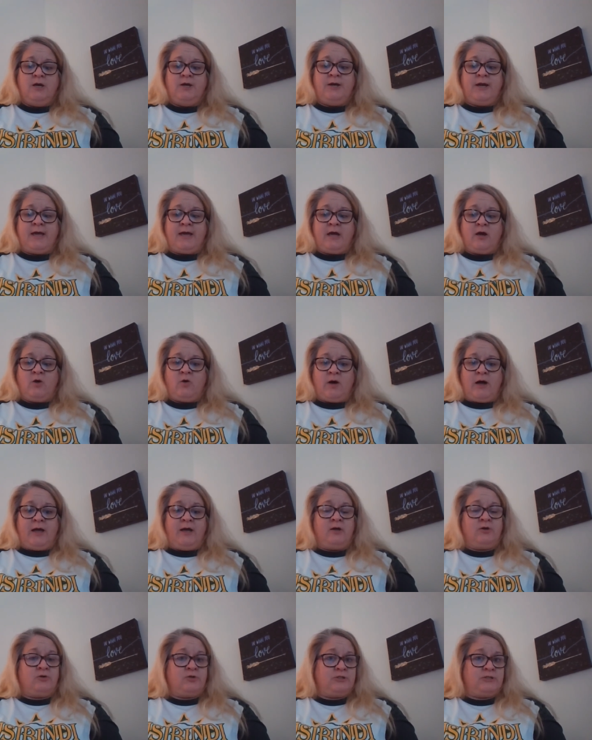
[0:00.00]
Now,
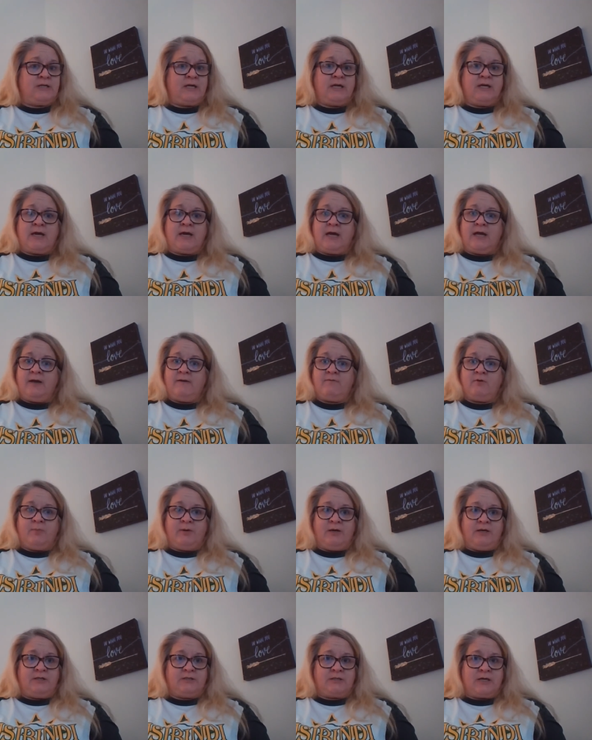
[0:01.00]
I understand not
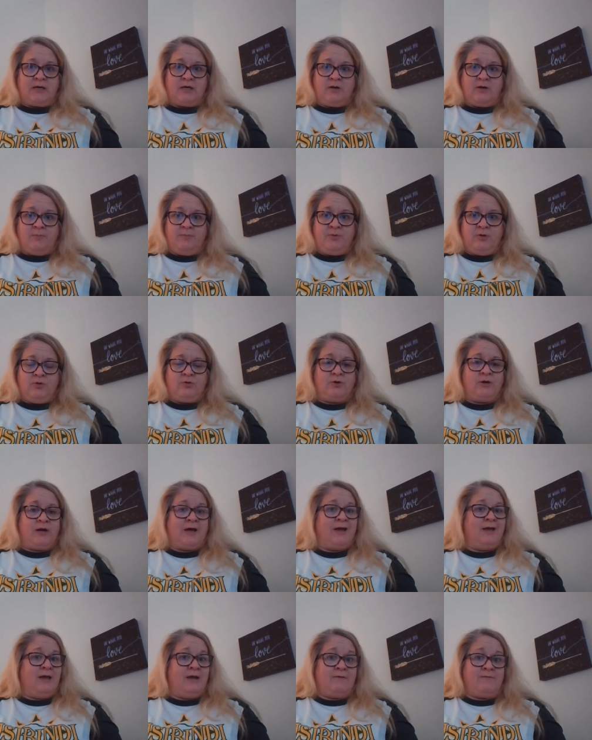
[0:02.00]
everybody's got a computer,
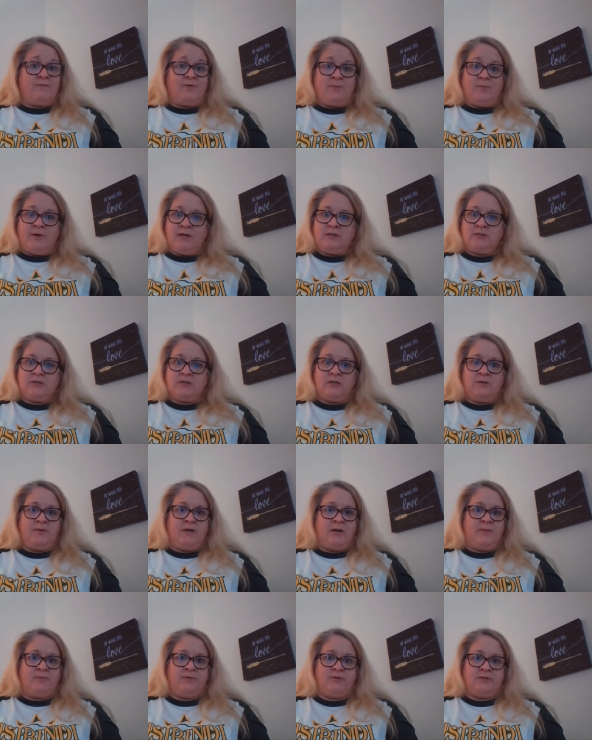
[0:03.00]
not everybody's going to
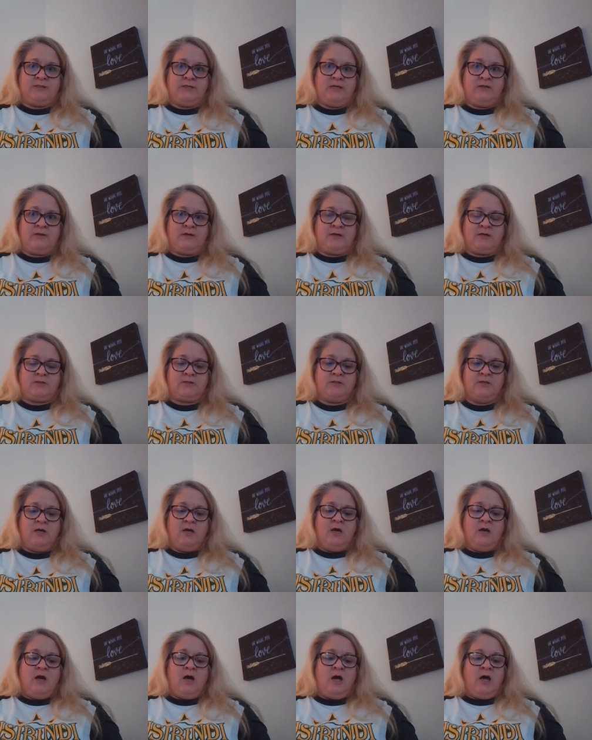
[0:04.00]
be able to see this,
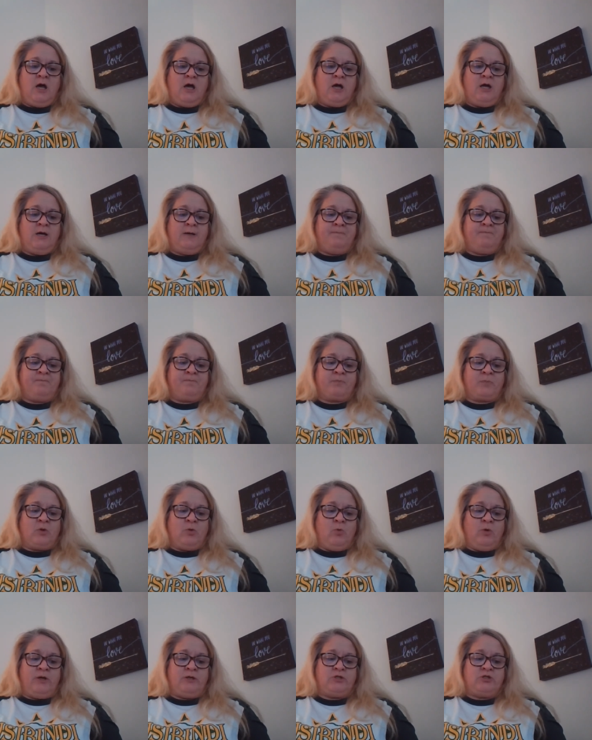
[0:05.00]
um,
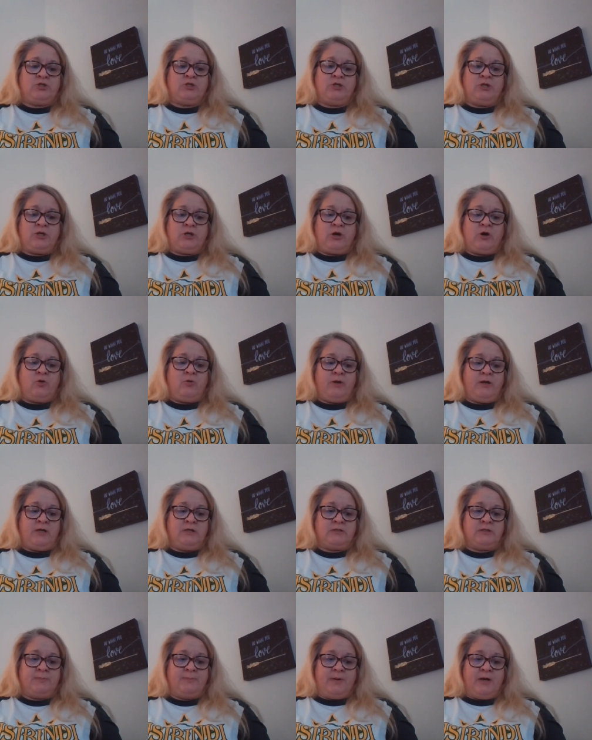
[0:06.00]
which, you know,
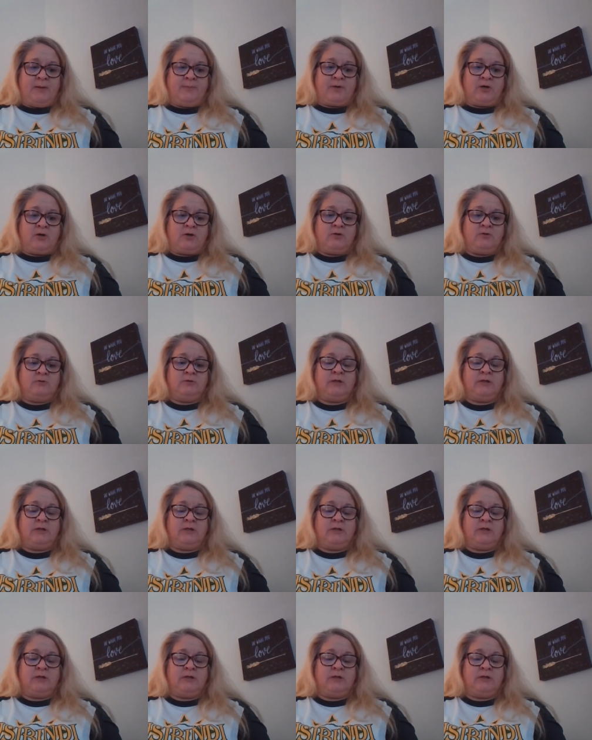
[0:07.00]
is a bummer.